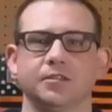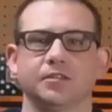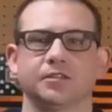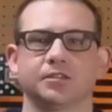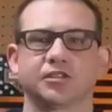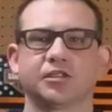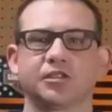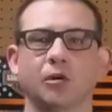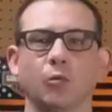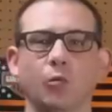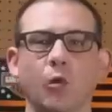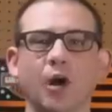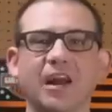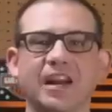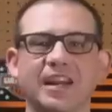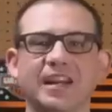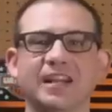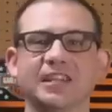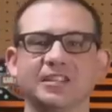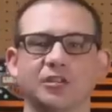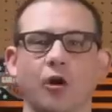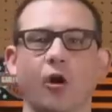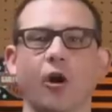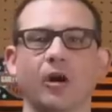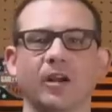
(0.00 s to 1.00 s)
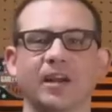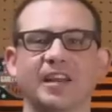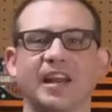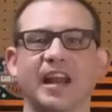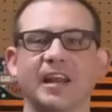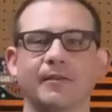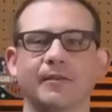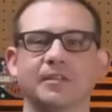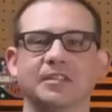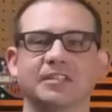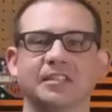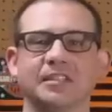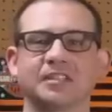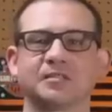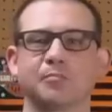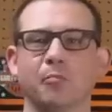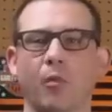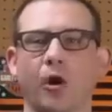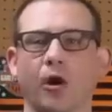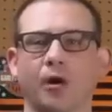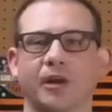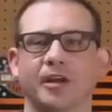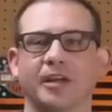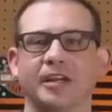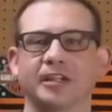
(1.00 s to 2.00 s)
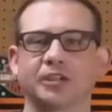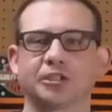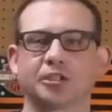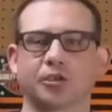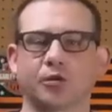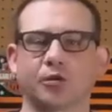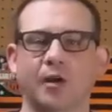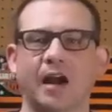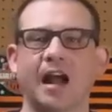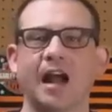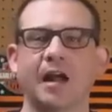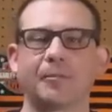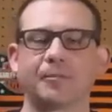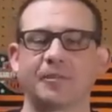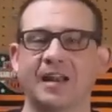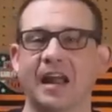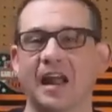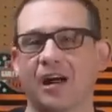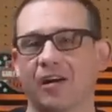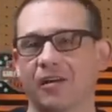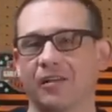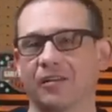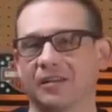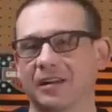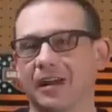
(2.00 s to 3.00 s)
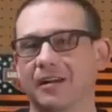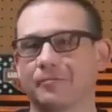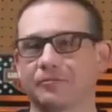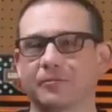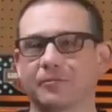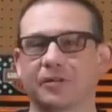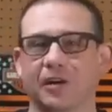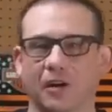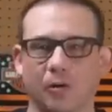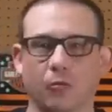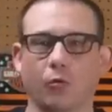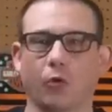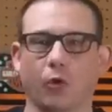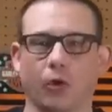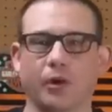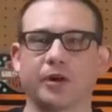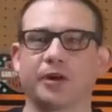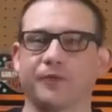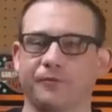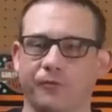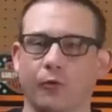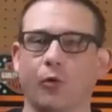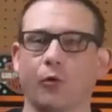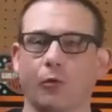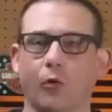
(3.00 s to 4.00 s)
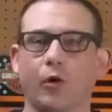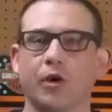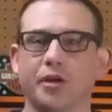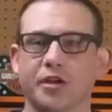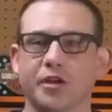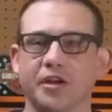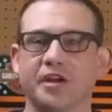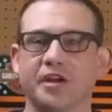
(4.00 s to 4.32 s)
So what is Harley-Davidson's marketing trap? Now, I'm going to forewarn you